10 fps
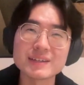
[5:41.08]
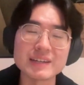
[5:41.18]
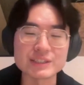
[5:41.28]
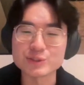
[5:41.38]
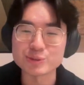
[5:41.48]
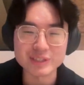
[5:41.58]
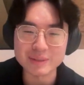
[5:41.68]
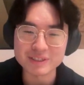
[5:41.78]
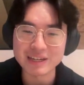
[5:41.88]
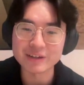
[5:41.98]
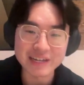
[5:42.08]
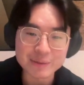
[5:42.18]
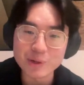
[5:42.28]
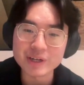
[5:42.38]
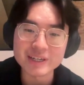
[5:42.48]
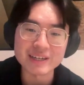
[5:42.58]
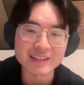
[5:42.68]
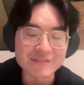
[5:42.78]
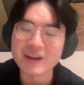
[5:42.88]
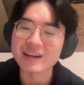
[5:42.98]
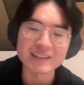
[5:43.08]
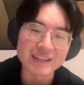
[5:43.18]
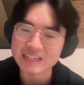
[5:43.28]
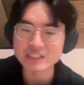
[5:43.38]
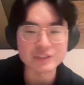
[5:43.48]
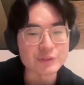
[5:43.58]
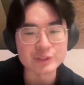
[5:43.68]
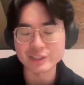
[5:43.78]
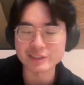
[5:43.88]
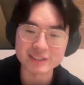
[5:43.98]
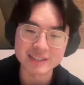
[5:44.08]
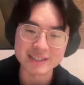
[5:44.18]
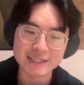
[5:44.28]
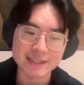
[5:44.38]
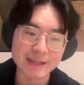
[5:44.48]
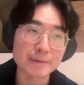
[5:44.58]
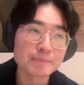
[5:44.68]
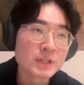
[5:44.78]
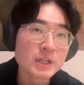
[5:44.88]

the next two steps are like networking, and then finally like interview skills and things like that.